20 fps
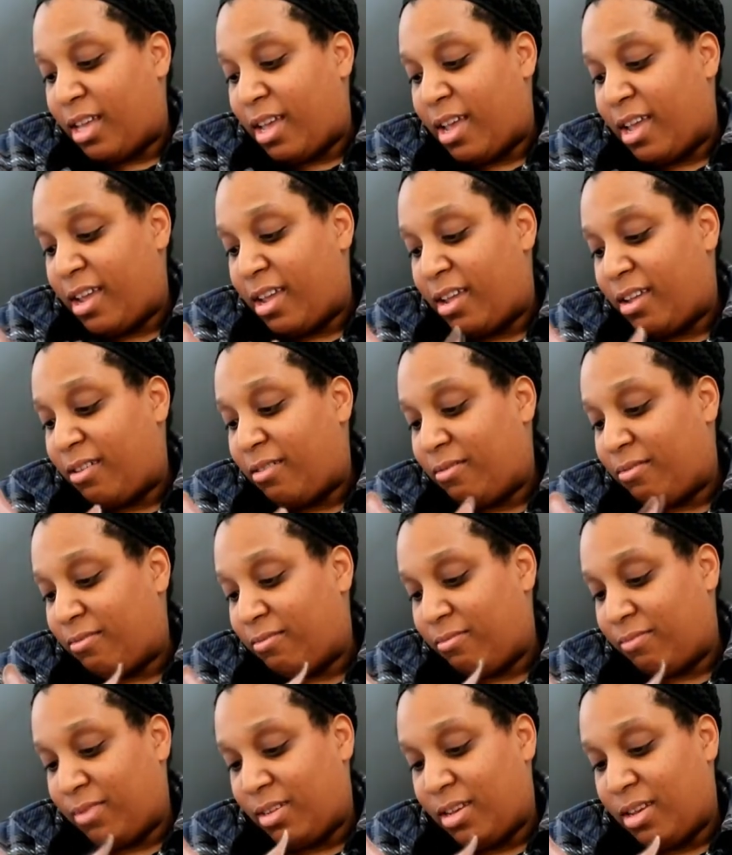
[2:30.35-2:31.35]
They
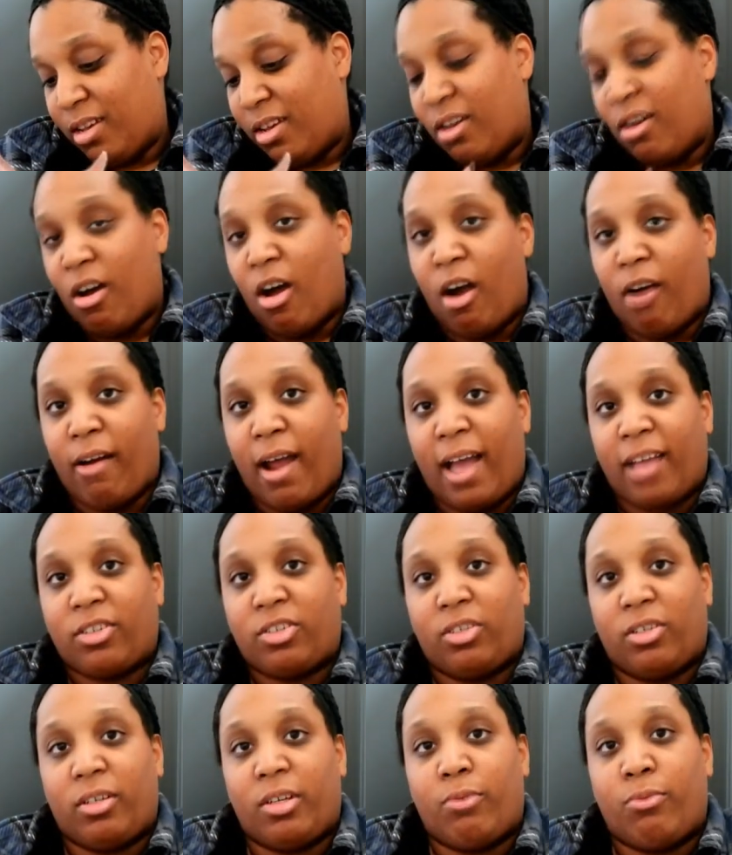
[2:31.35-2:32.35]
are
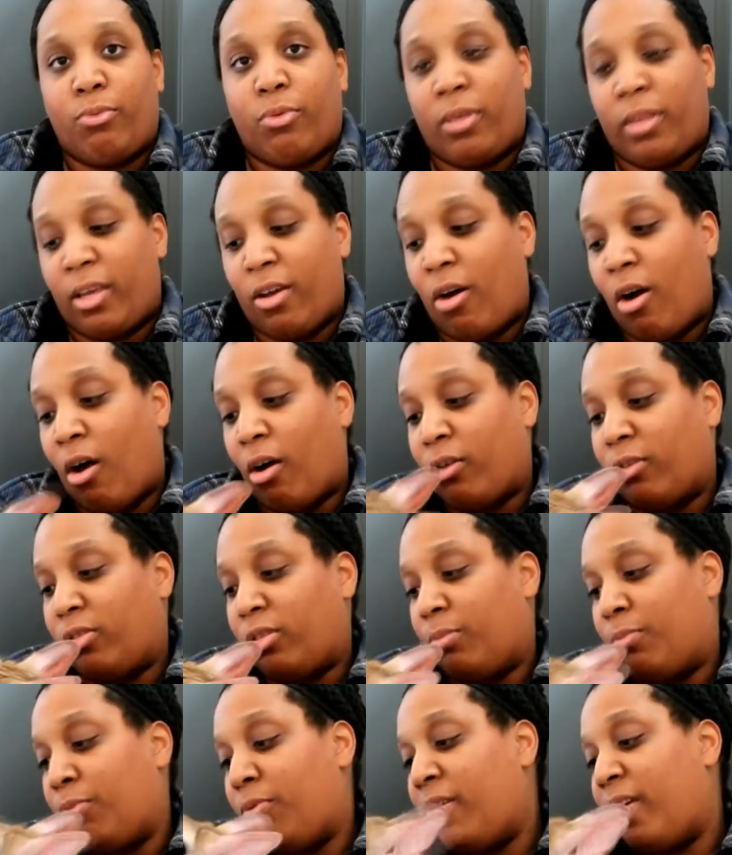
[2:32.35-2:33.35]
actually really
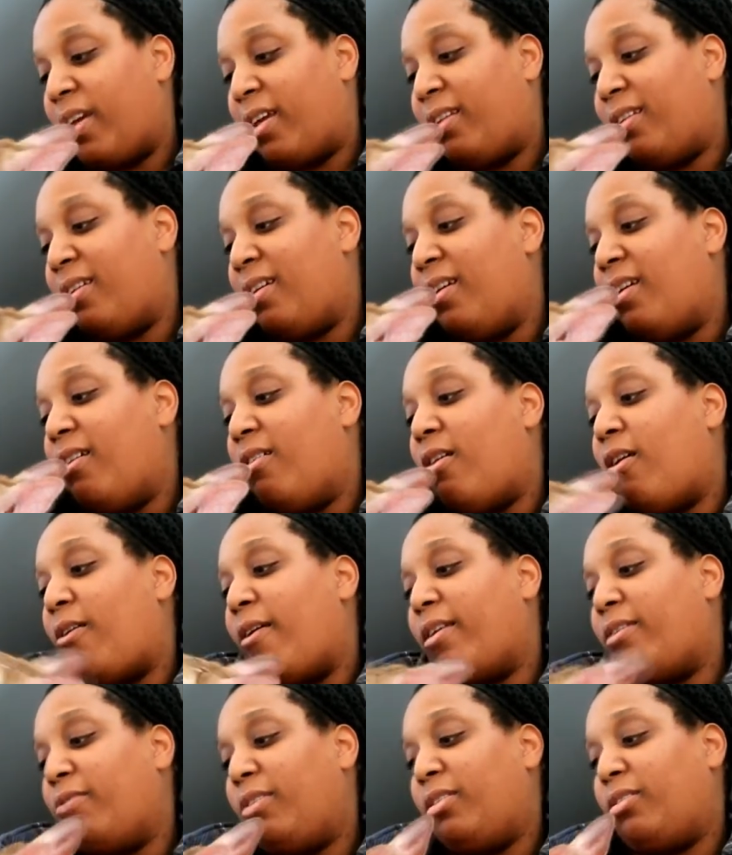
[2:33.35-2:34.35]
hard to breed.
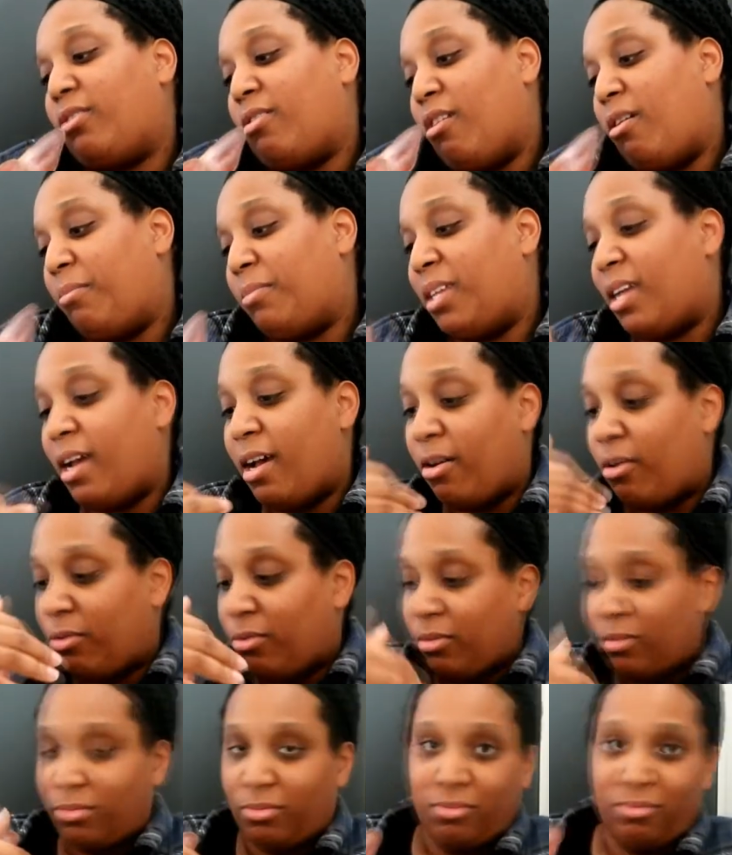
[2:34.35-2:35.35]
All right, you need to calm
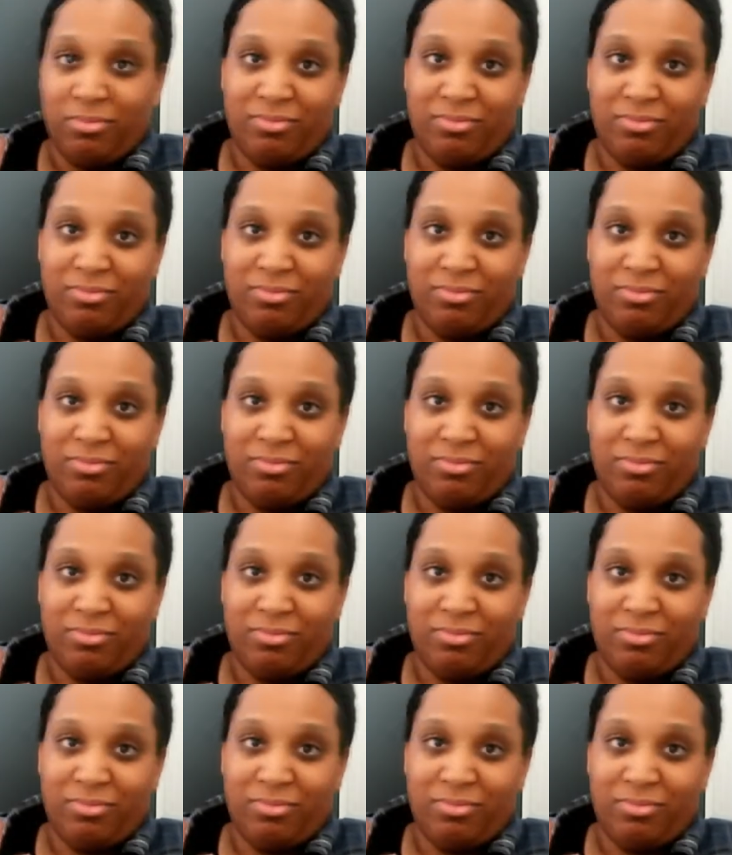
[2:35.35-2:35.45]
down.